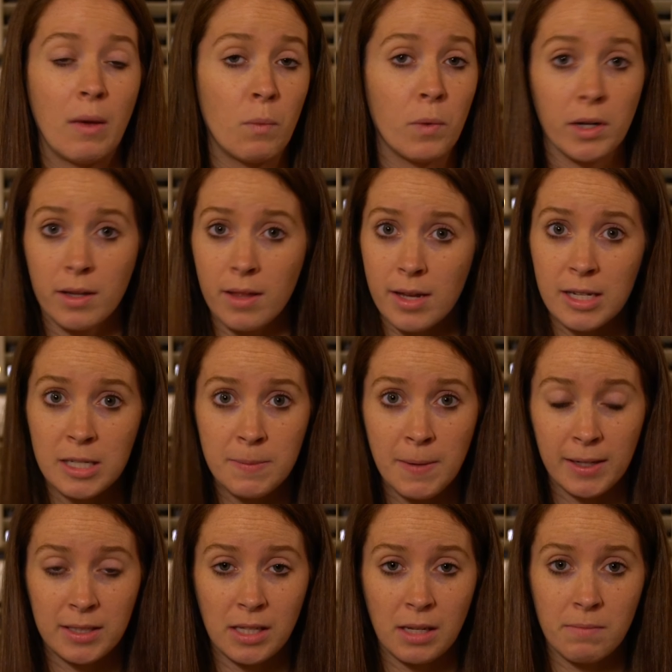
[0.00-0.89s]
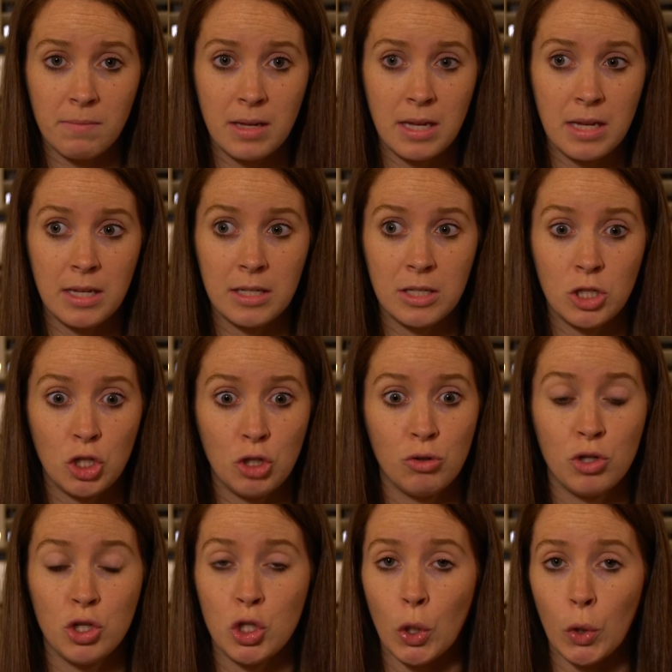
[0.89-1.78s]
what are they expecting me to
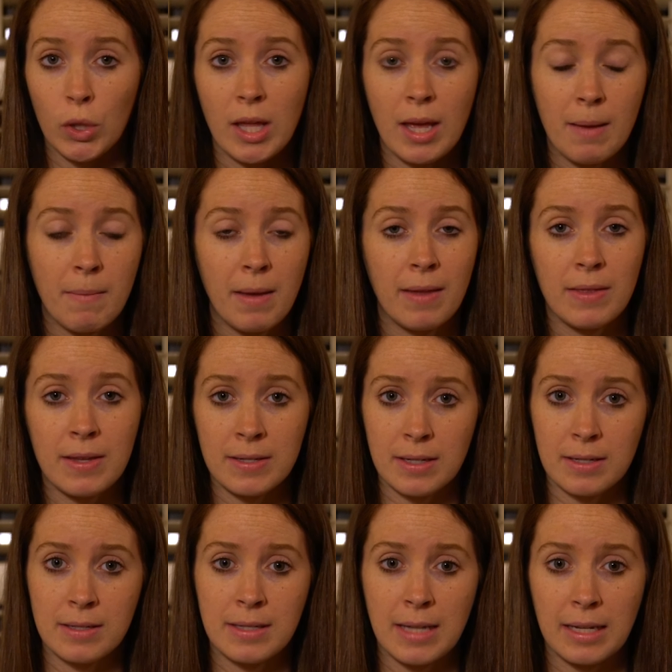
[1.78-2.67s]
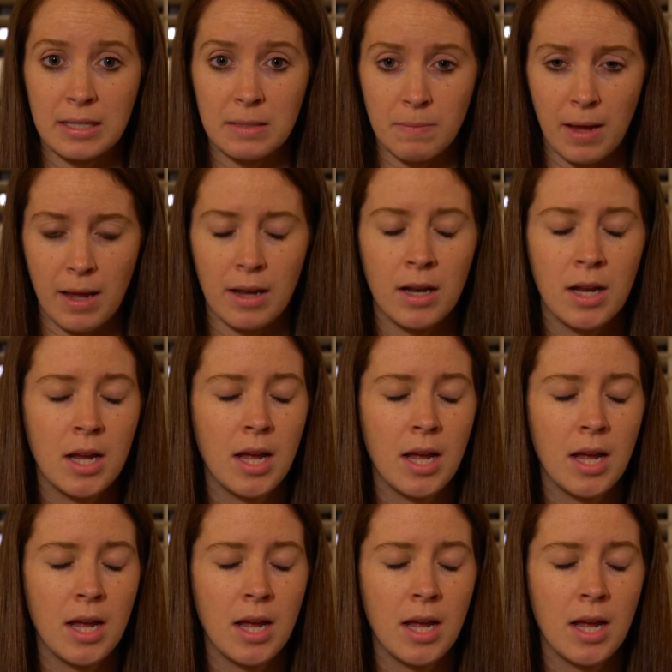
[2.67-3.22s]
show them in this assessment?